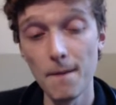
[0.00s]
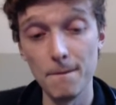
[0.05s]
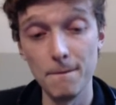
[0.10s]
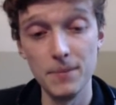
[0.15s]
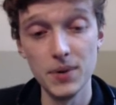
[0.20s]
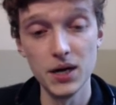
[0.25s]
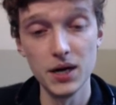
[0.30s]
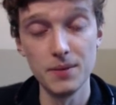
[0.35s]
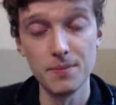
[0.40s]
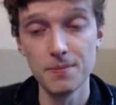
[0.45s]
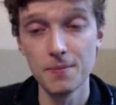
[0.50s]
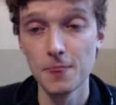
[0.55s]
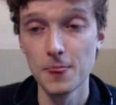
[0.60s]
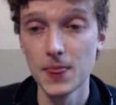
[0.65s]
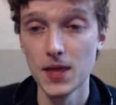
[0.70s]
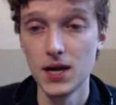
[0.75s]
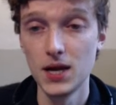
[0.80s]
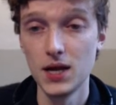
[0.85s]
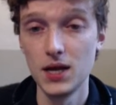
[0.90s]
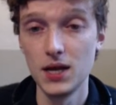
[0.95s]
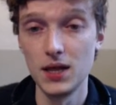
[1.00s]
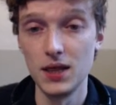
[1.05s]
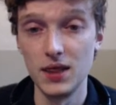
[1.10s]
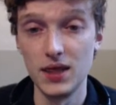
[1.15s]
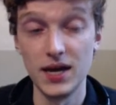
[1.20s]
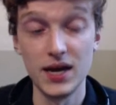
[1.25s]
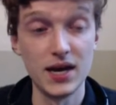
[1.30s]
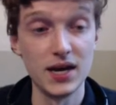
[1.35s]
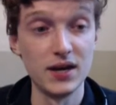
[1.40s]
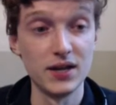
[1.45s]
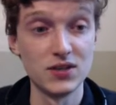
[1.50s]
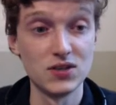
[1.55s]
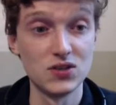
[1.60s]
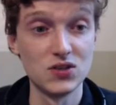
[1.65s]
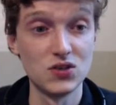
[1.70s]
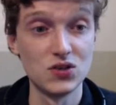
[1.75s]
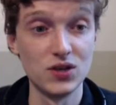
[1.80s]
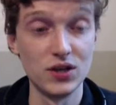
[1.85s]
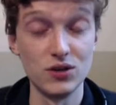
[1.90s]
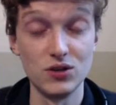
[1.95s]
But
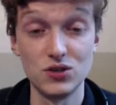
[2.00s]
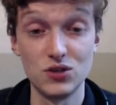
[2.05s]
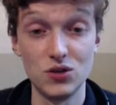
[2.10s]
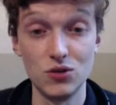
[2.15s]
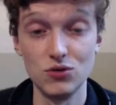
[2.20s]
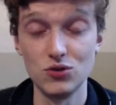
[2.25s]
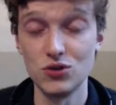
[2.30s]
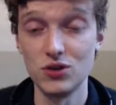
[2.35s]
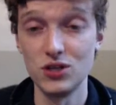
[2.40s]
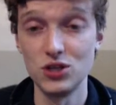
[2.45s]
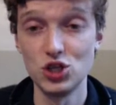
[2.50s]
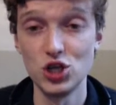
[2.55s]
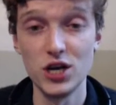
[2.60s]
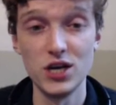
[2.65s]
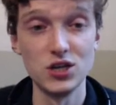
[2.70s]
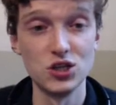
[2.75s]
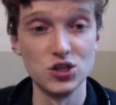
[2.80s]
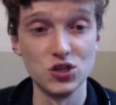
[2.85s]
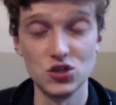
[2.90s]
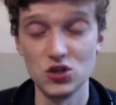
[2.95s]
those are the changes.